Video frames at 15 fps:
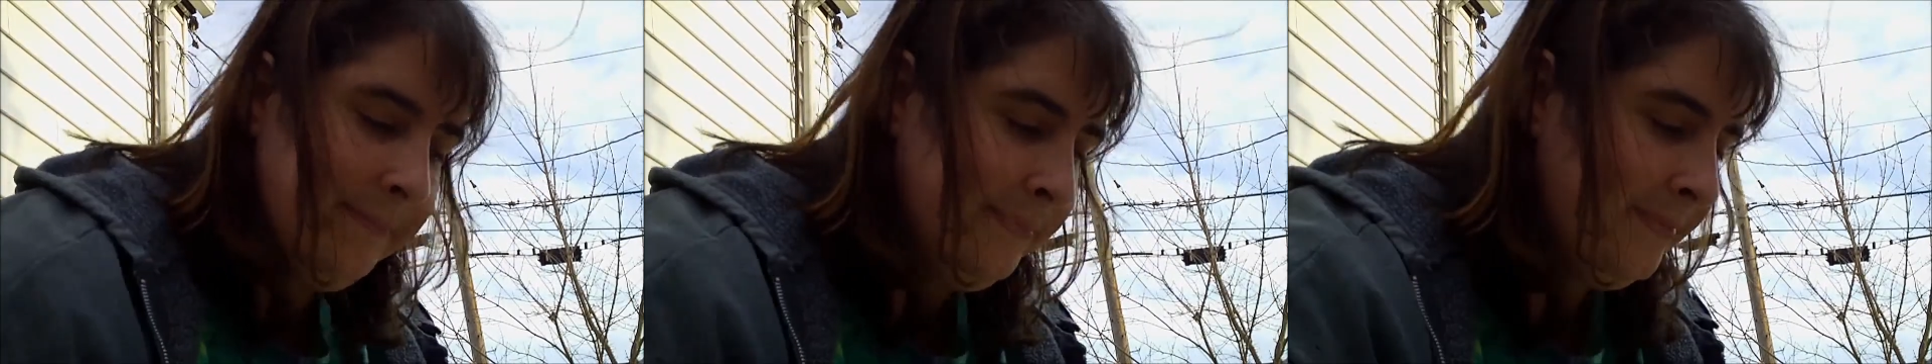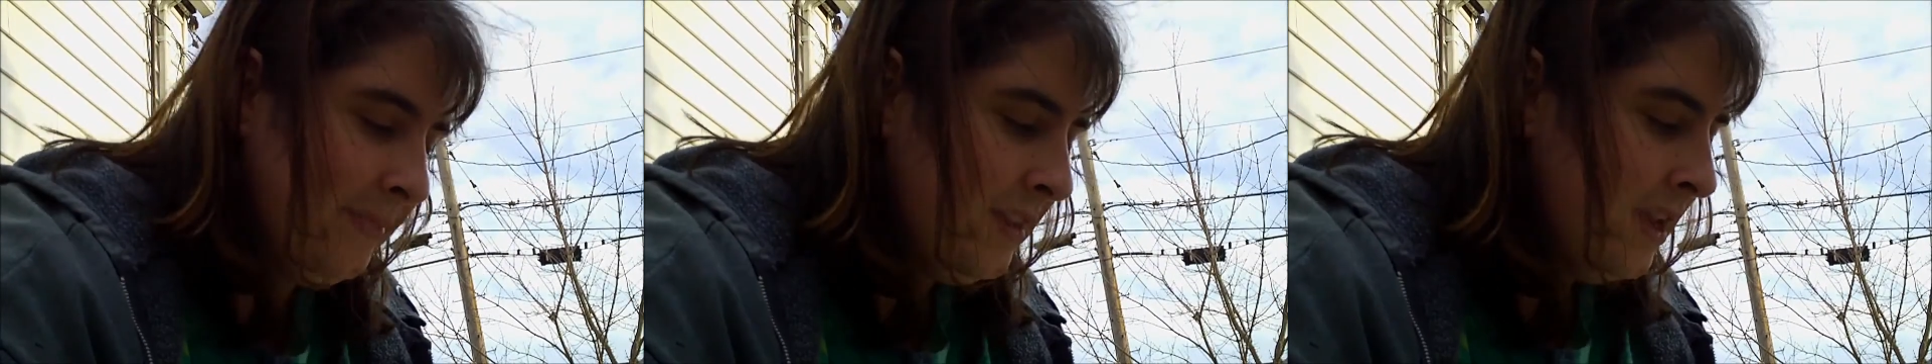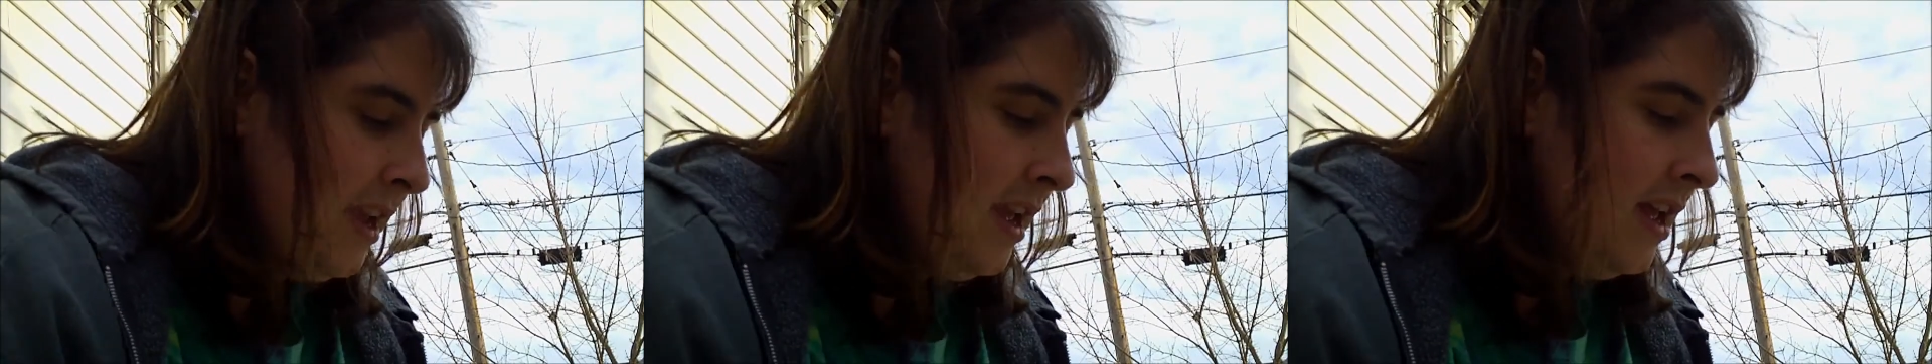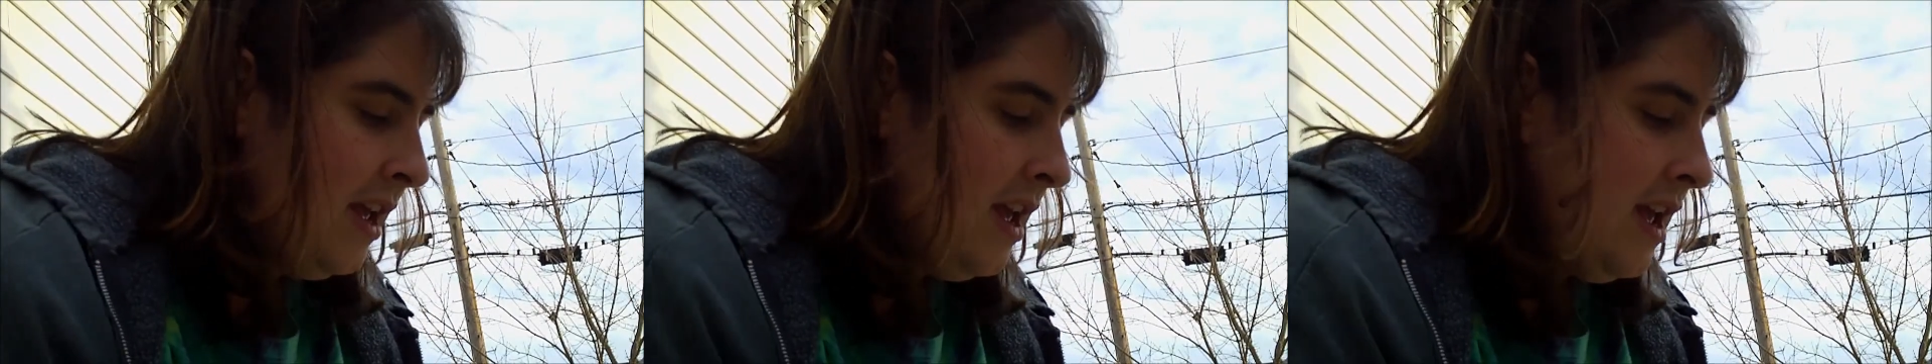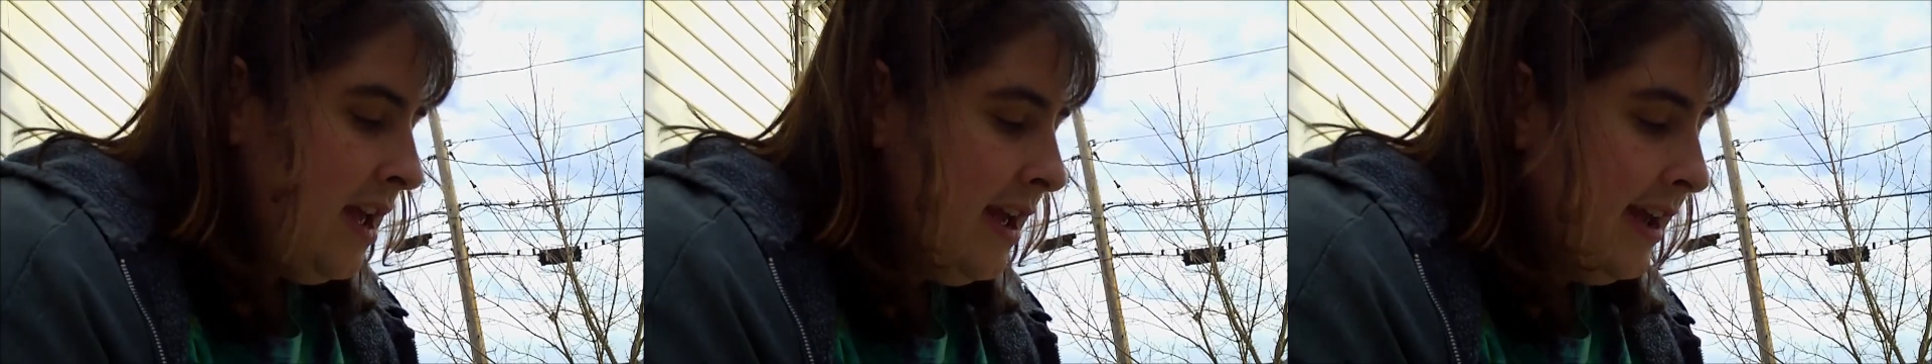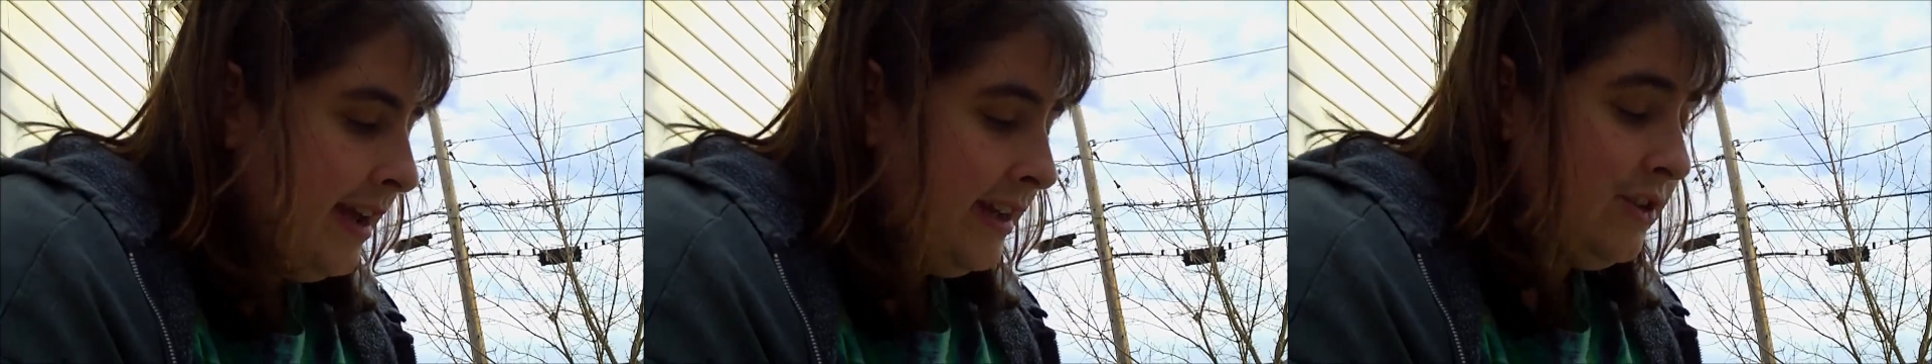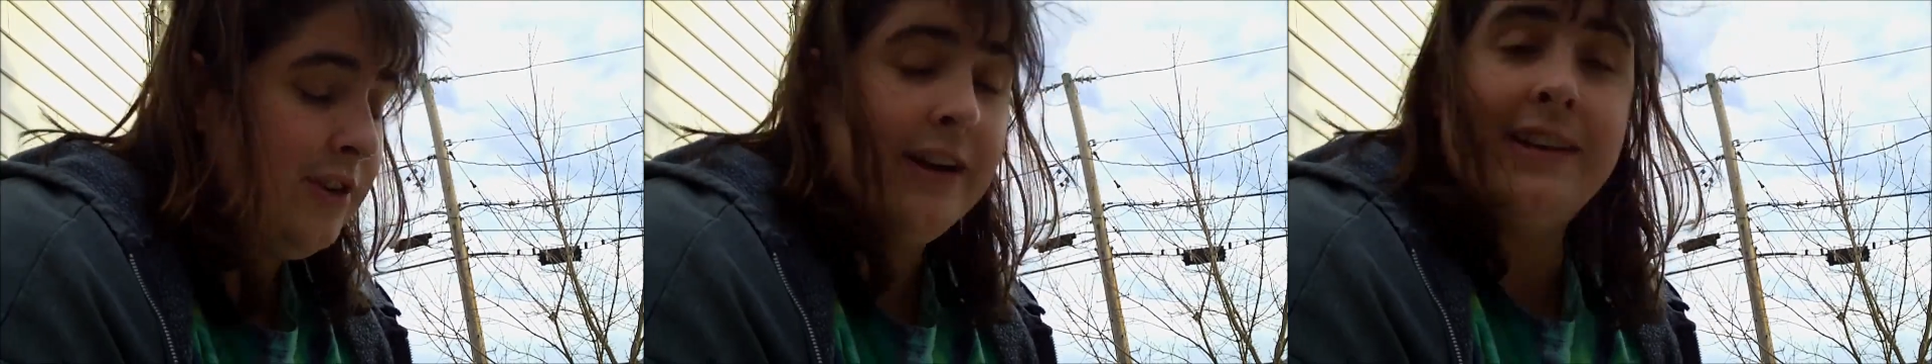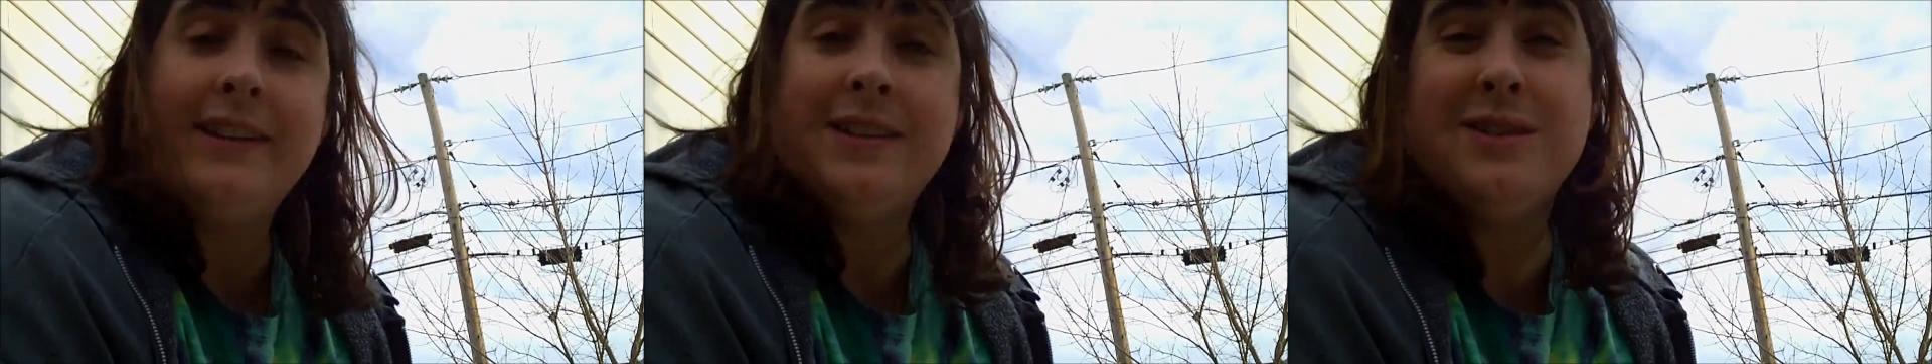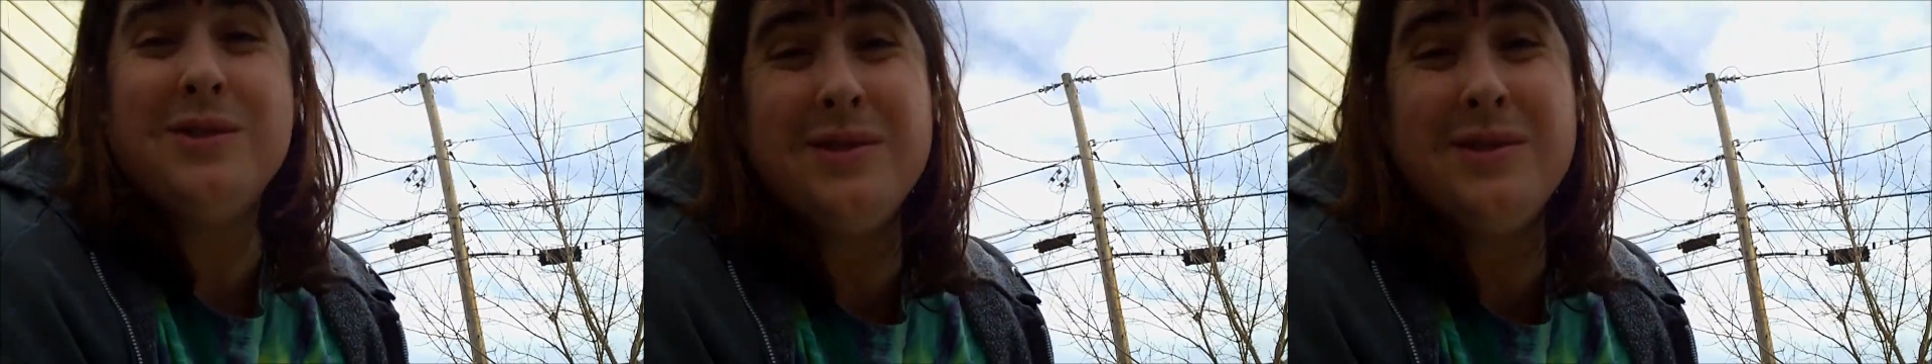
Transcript: I'm trying not